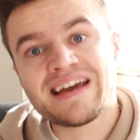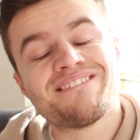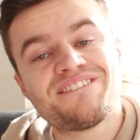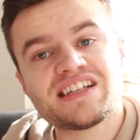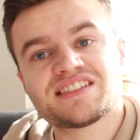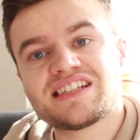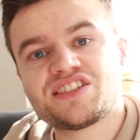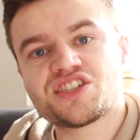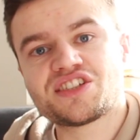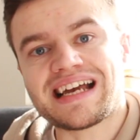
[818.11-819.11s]

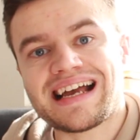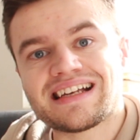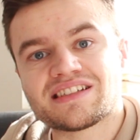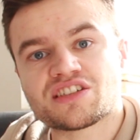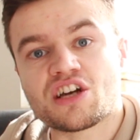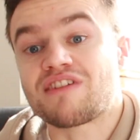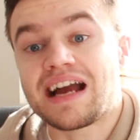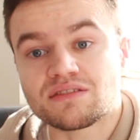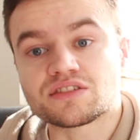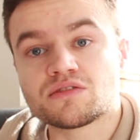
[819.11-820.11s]
InvestEngine has
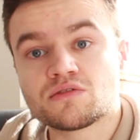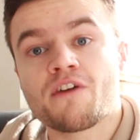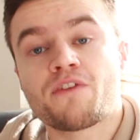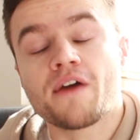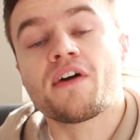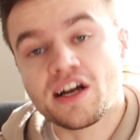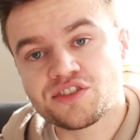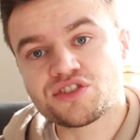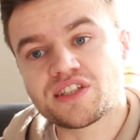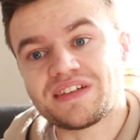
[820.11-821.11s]
around
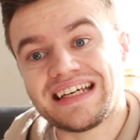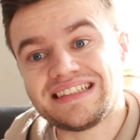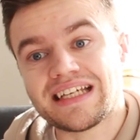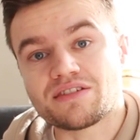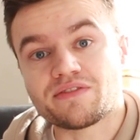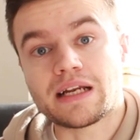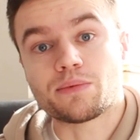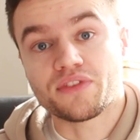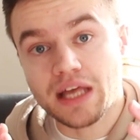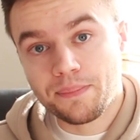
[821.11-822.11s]
500 different ETFs
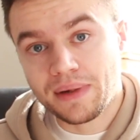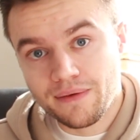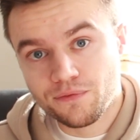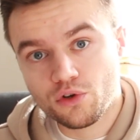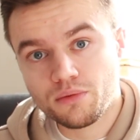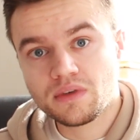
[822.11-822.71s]
available on their platform.